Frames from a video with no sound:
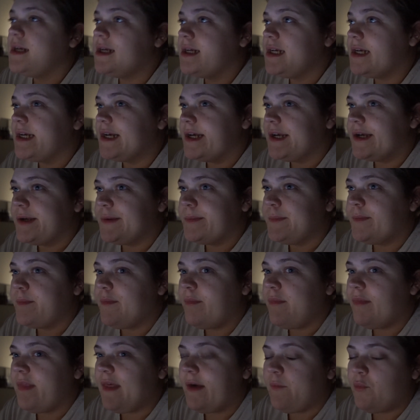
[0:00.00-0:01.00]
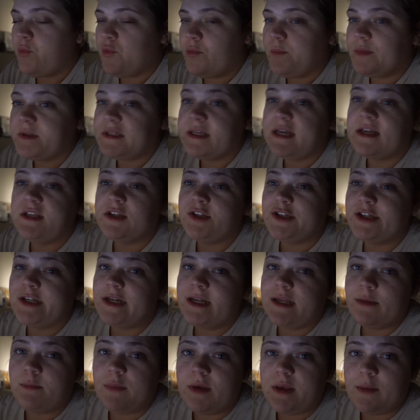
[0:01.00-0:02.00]
that will
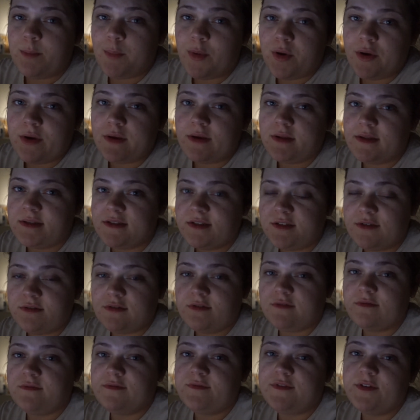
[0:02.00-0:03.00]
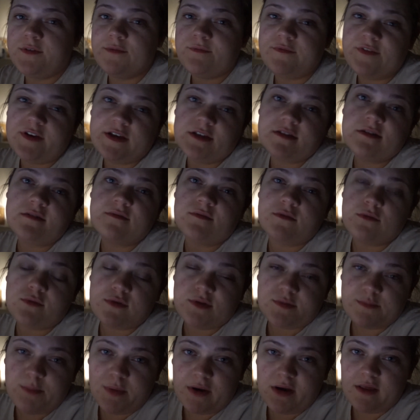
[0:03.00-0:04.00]
potentially be put into film festivals
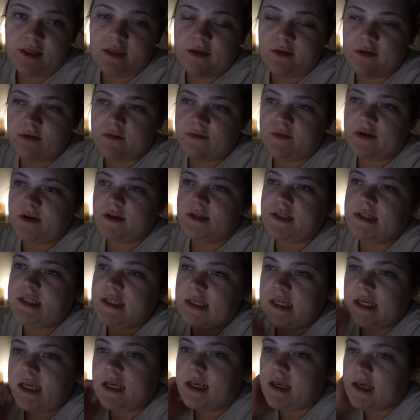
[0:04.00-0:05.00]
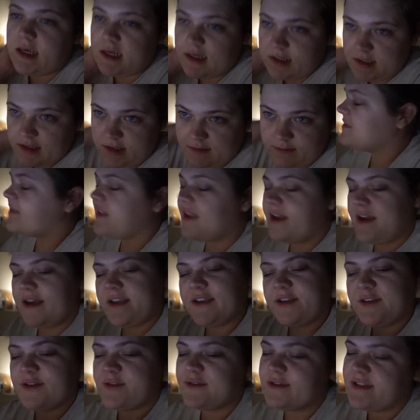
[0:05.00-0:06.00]
by the university.
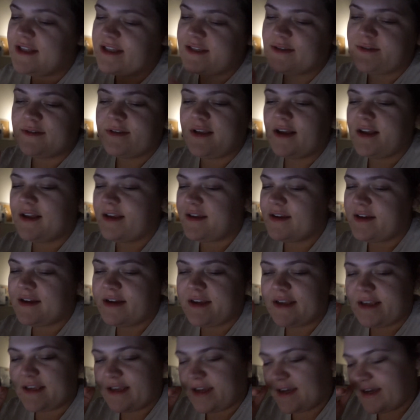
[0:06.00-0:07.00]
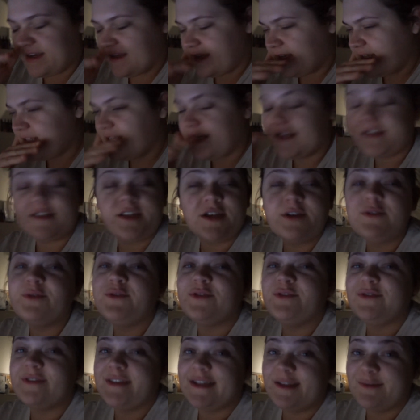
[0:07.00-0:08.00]
I don't
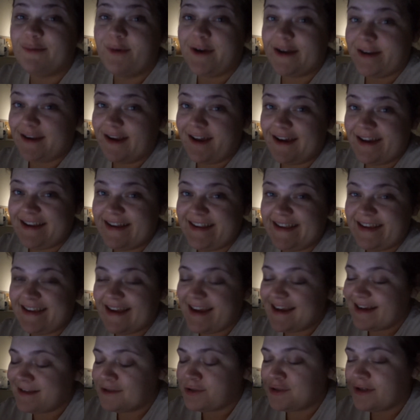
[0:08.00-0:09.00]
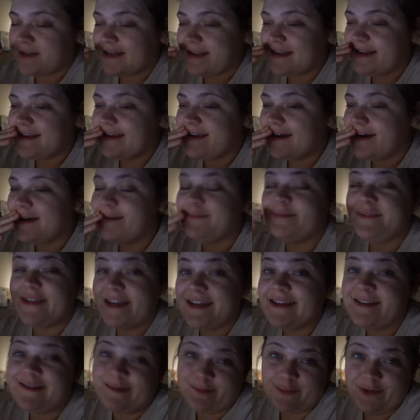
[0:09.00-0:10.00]
use this word lightly actually. I'm
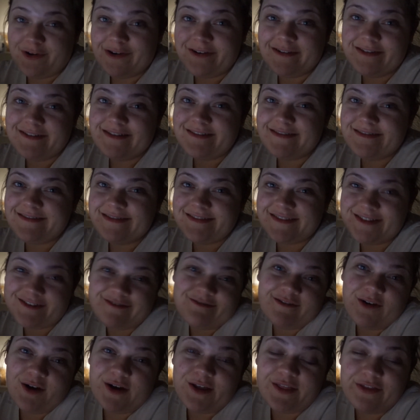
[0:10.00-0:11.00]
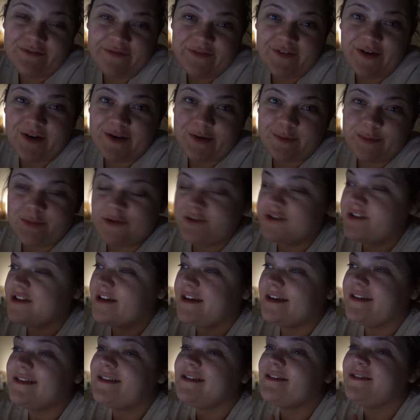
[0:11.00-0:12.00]
desperate to write the final
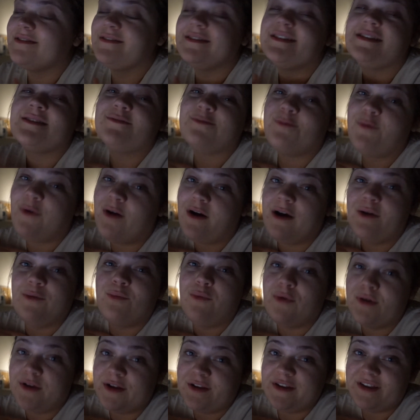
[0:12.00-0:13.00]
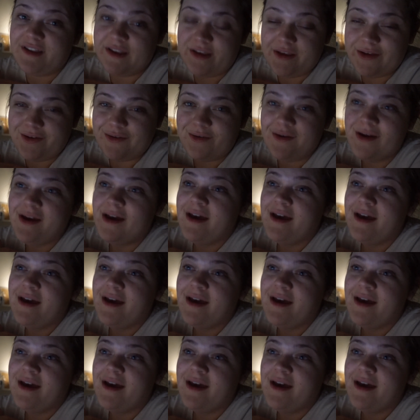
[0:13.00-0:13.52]
project because it's what I want to do,